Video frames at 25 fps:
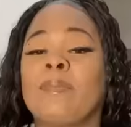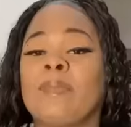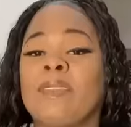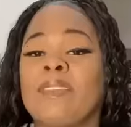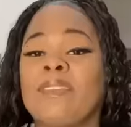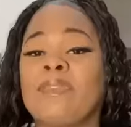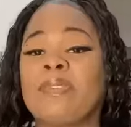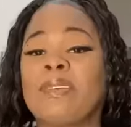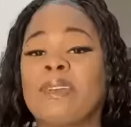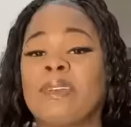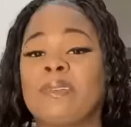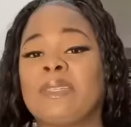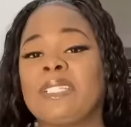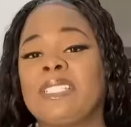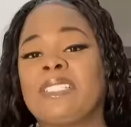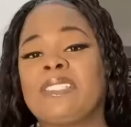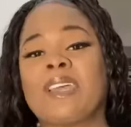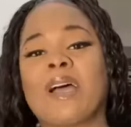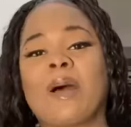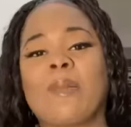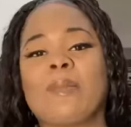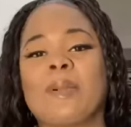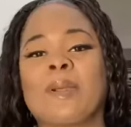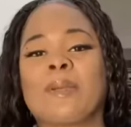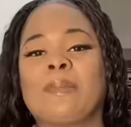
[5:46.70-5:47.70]
Before we
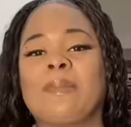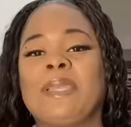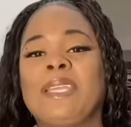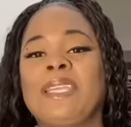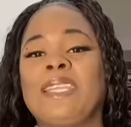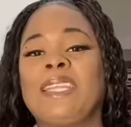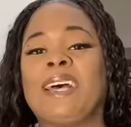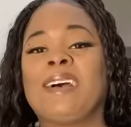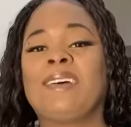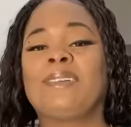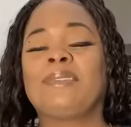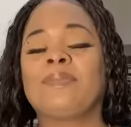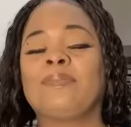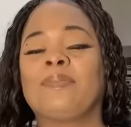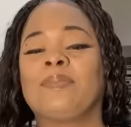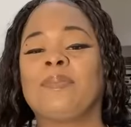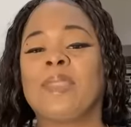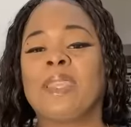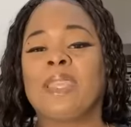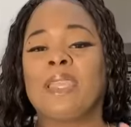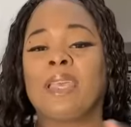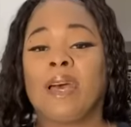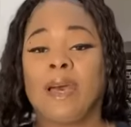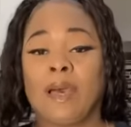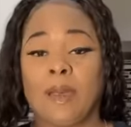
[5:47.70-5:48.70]
chop our meat out,
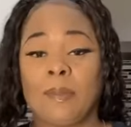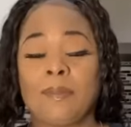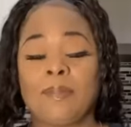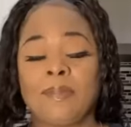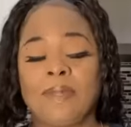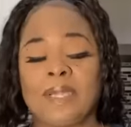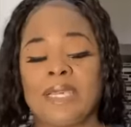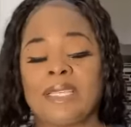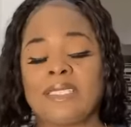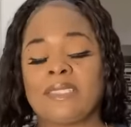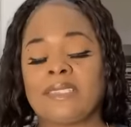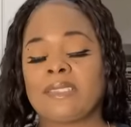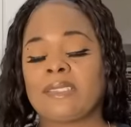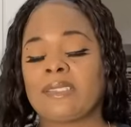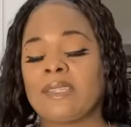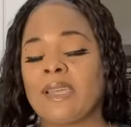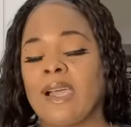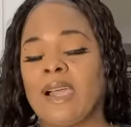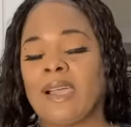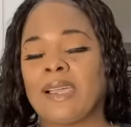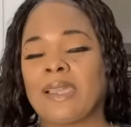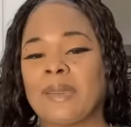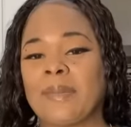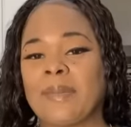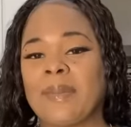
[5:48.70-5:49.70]
up, uh, let's
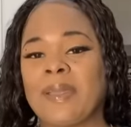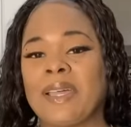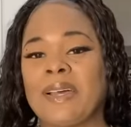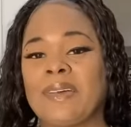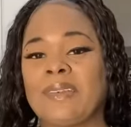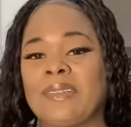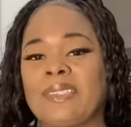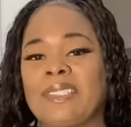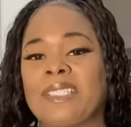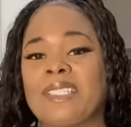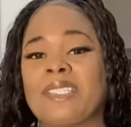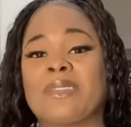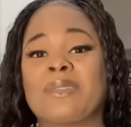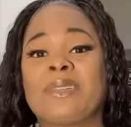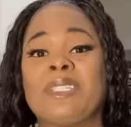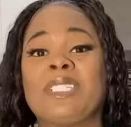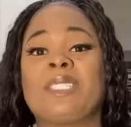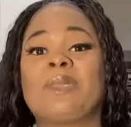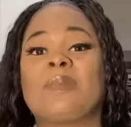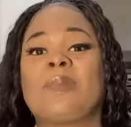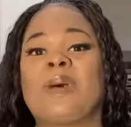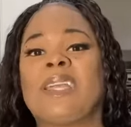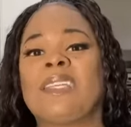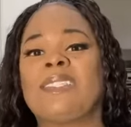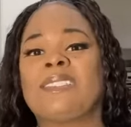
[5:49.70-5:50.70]
talk about the three
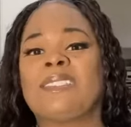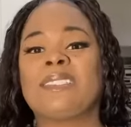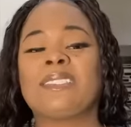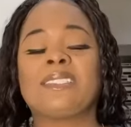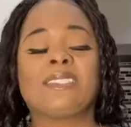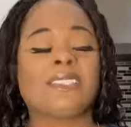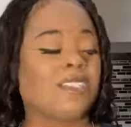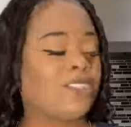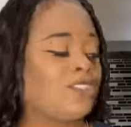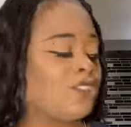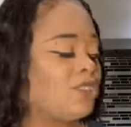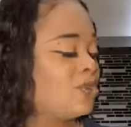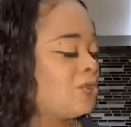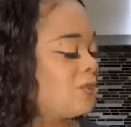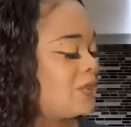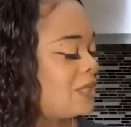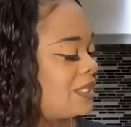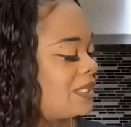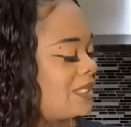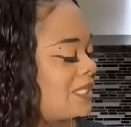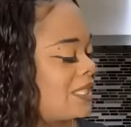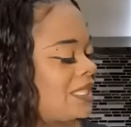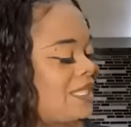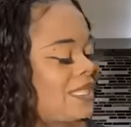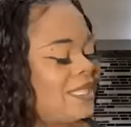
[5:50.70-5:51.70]
spices that you
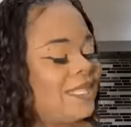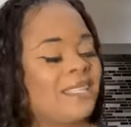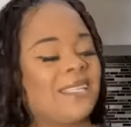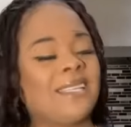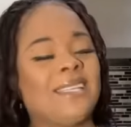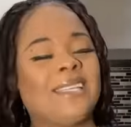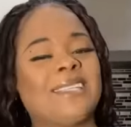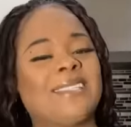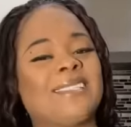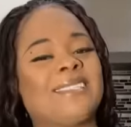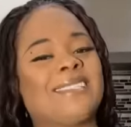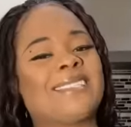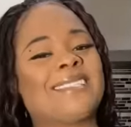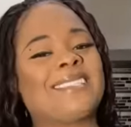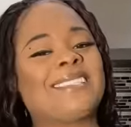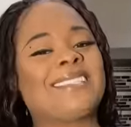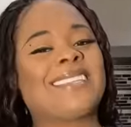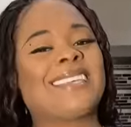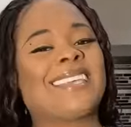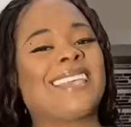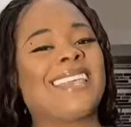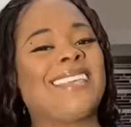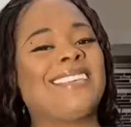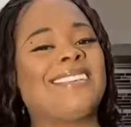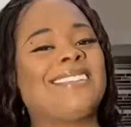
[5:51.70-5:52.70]
would need just
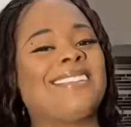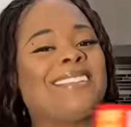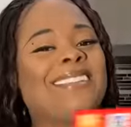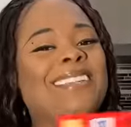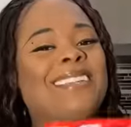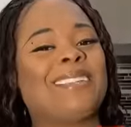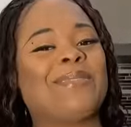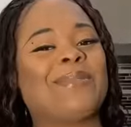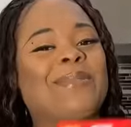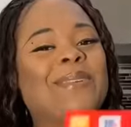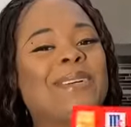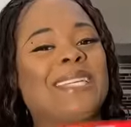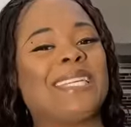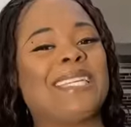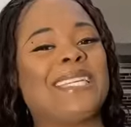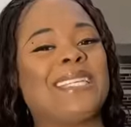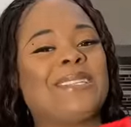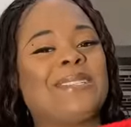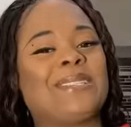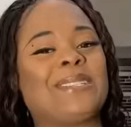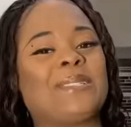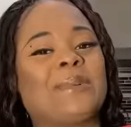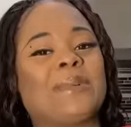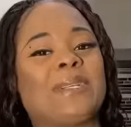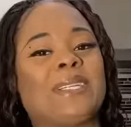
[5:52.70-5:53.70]
in case you didn't want to
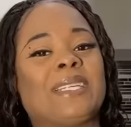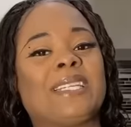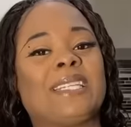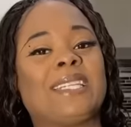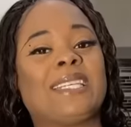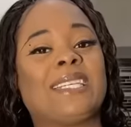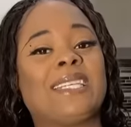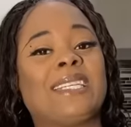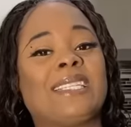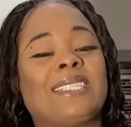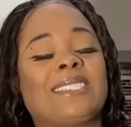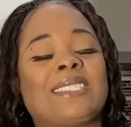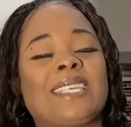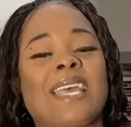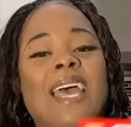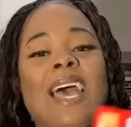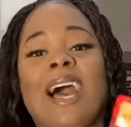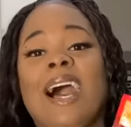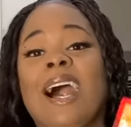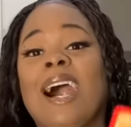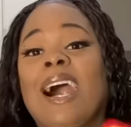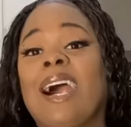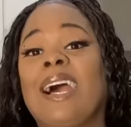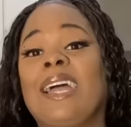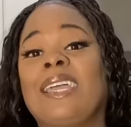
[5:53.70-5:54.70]
use one of these.
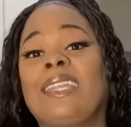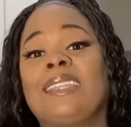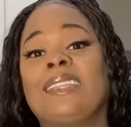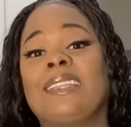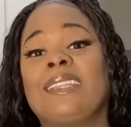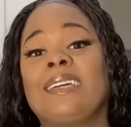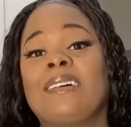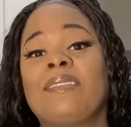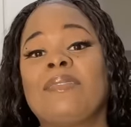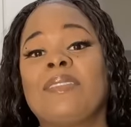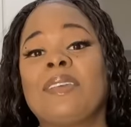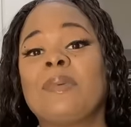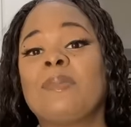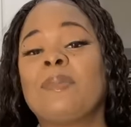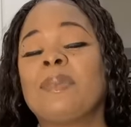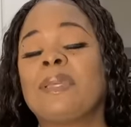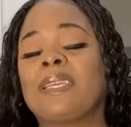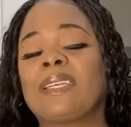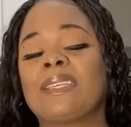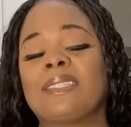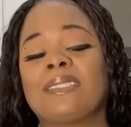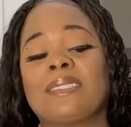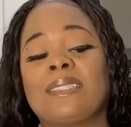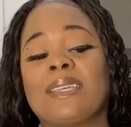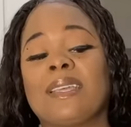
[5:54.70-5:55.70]
I love it
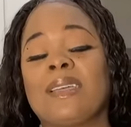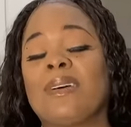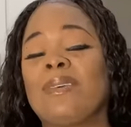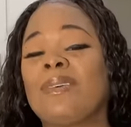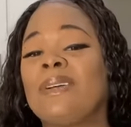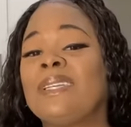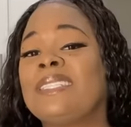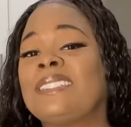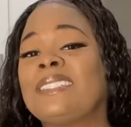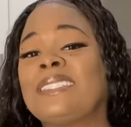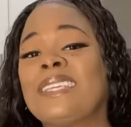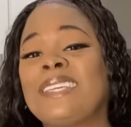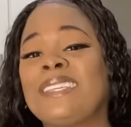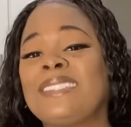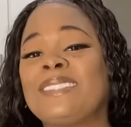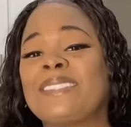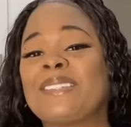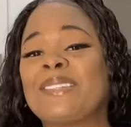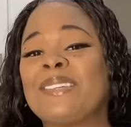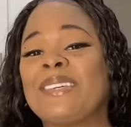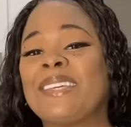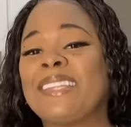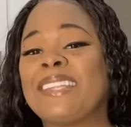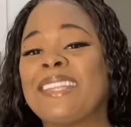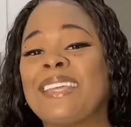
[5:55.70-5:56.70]
because they always taste
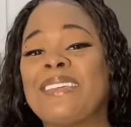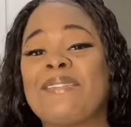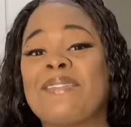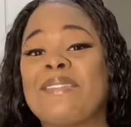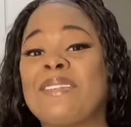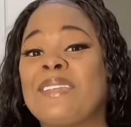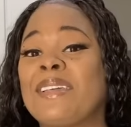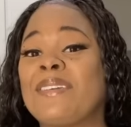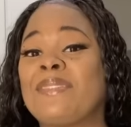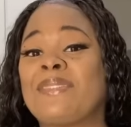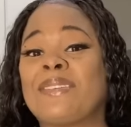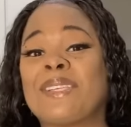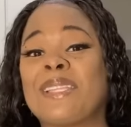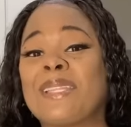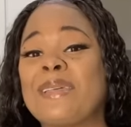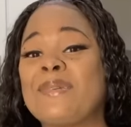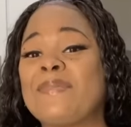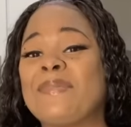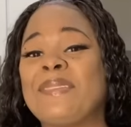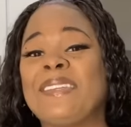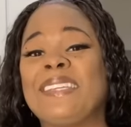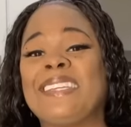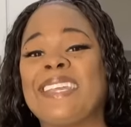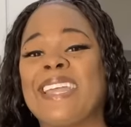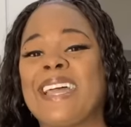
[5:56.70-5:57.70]
good. They've never let
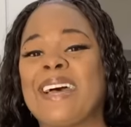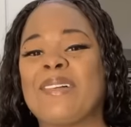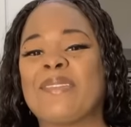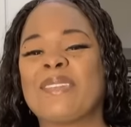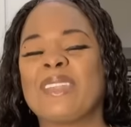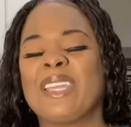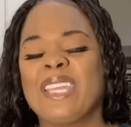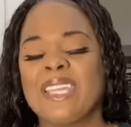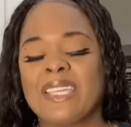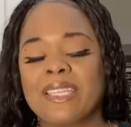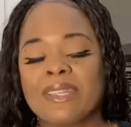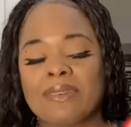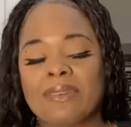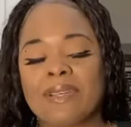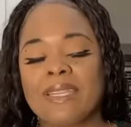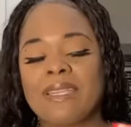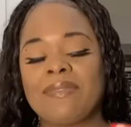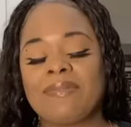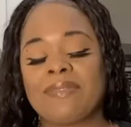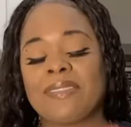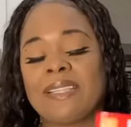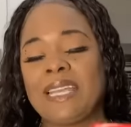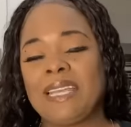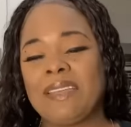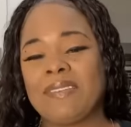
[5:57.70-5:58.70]
me down. Great
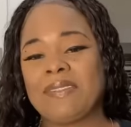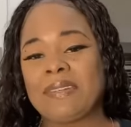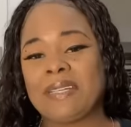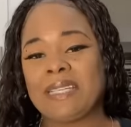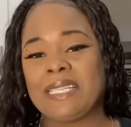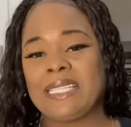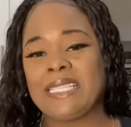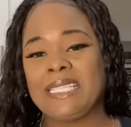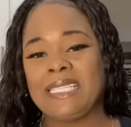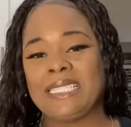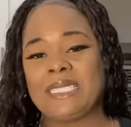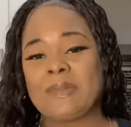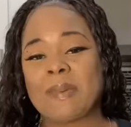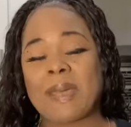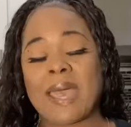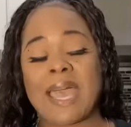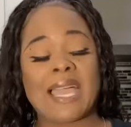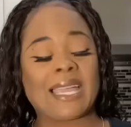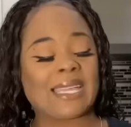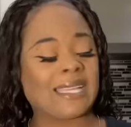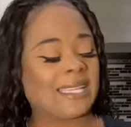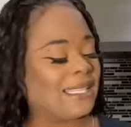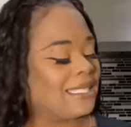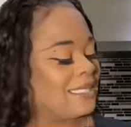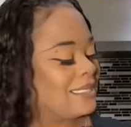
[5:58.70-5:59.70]
flavor in these
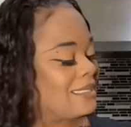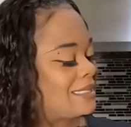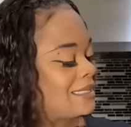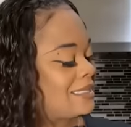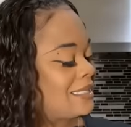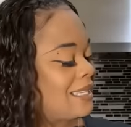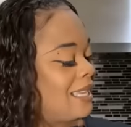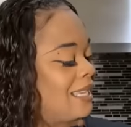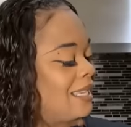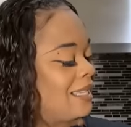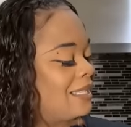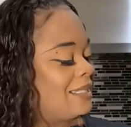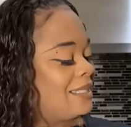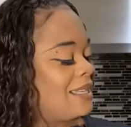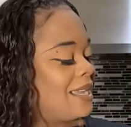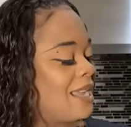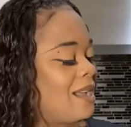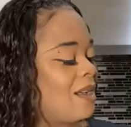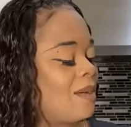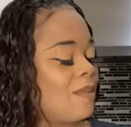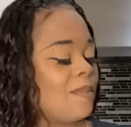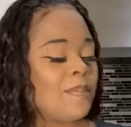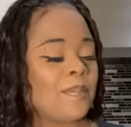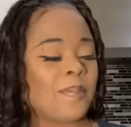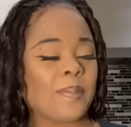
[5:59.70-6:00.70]
packets.
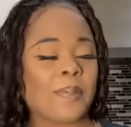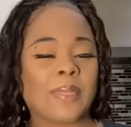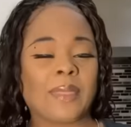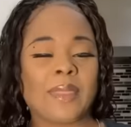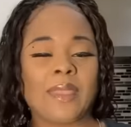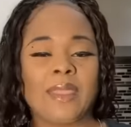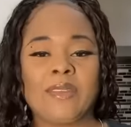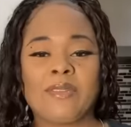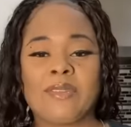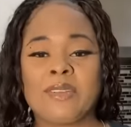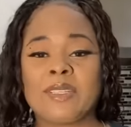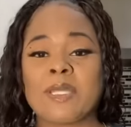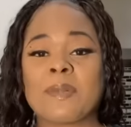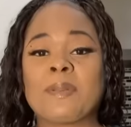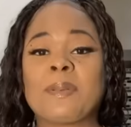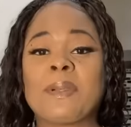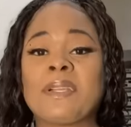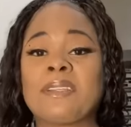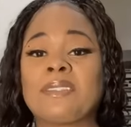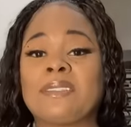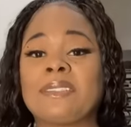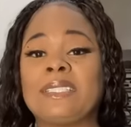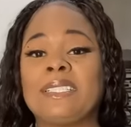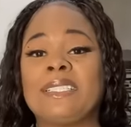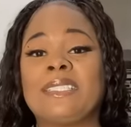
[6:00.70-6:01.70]
Now, for the
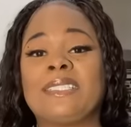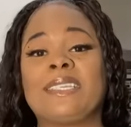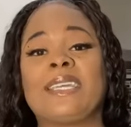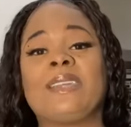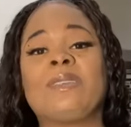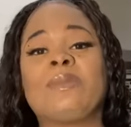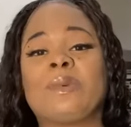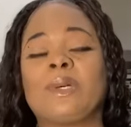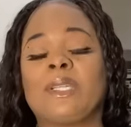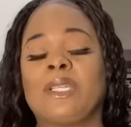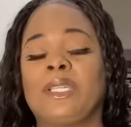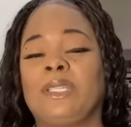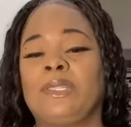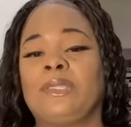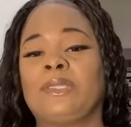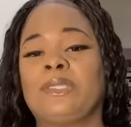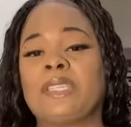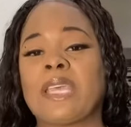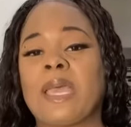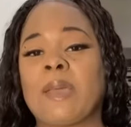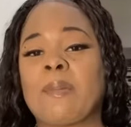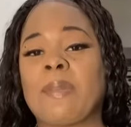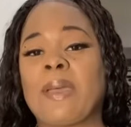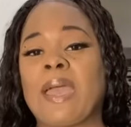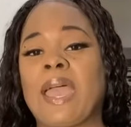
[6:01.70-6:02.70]
person who did want to use
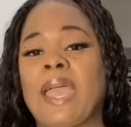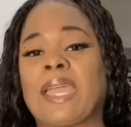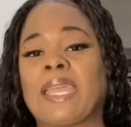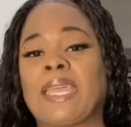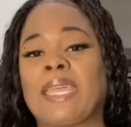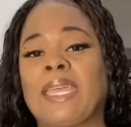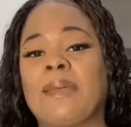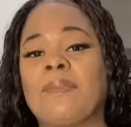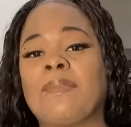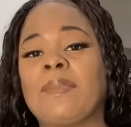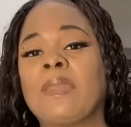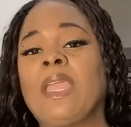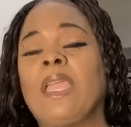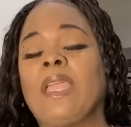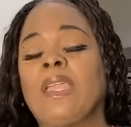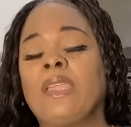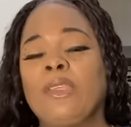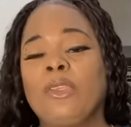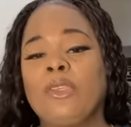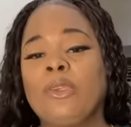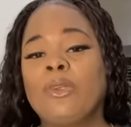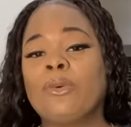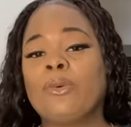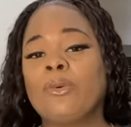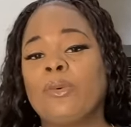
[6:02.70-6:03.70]
that packet,
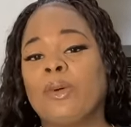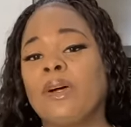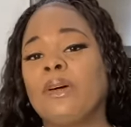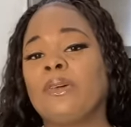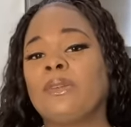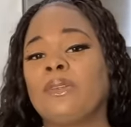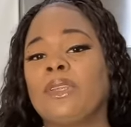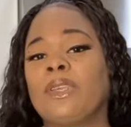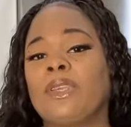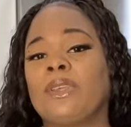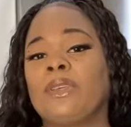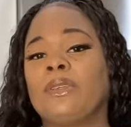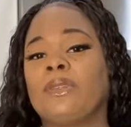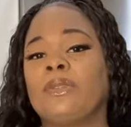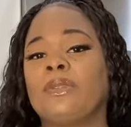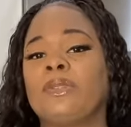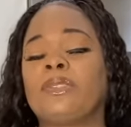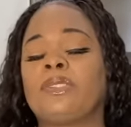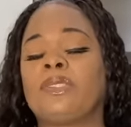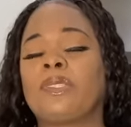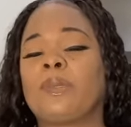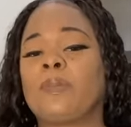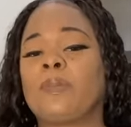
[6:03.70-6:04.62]
you will use